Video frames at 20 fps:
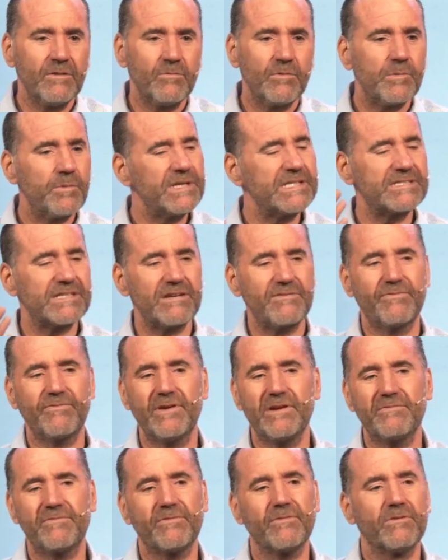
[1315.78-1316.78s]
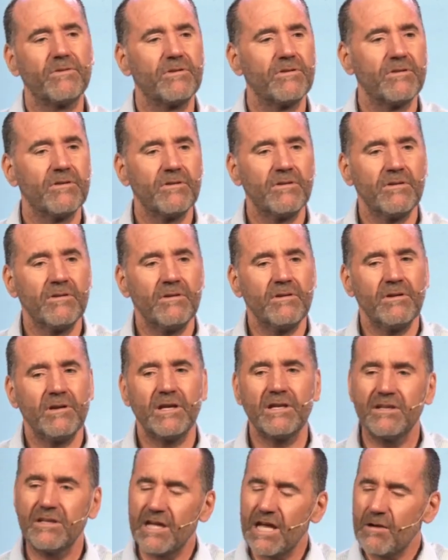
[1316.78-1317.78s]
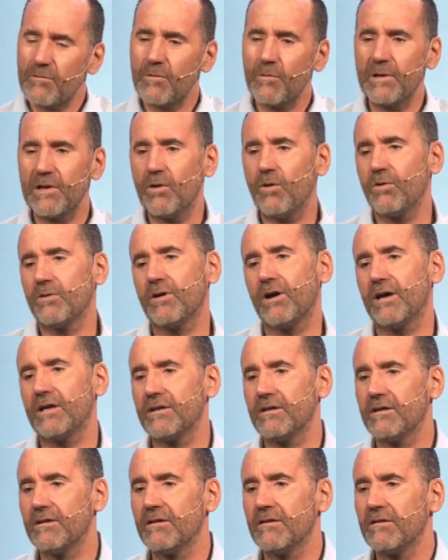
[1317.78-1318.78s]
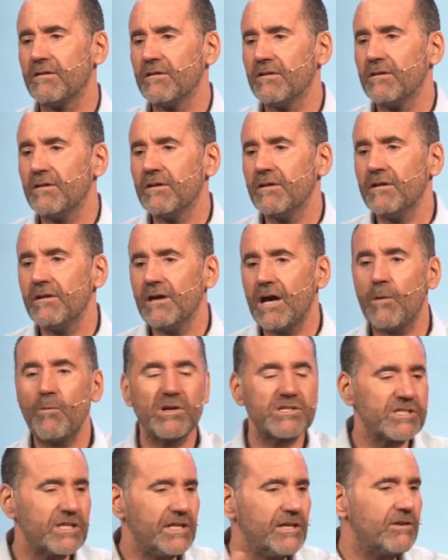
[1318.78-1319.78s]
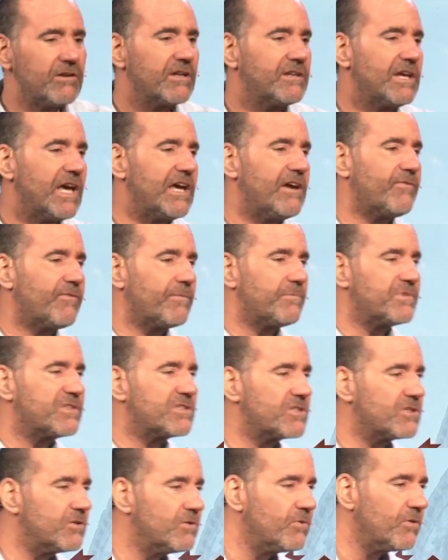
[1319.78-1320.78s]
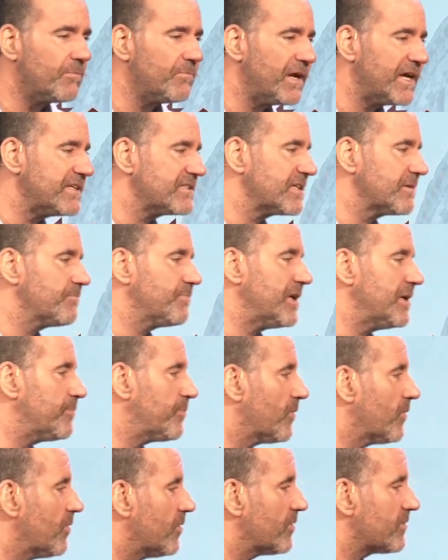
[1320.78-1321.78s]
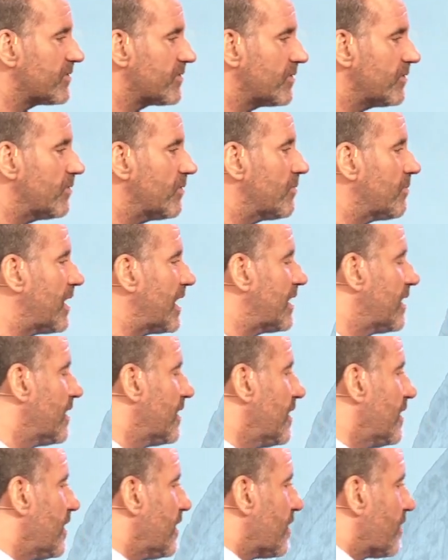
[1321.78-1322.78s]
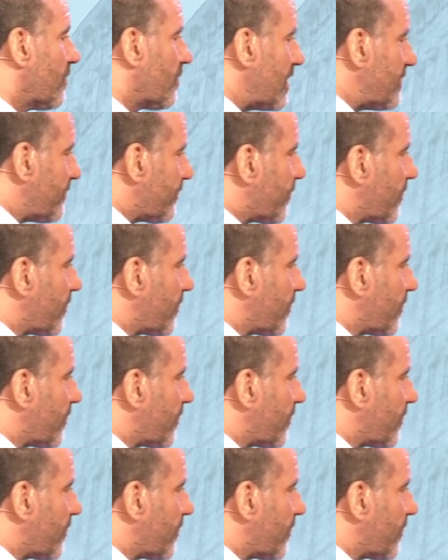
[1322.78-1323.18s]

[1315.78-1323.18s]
will we stay faithful? And yet, will we hold on? I want you to hear today from two amazing people, two of my great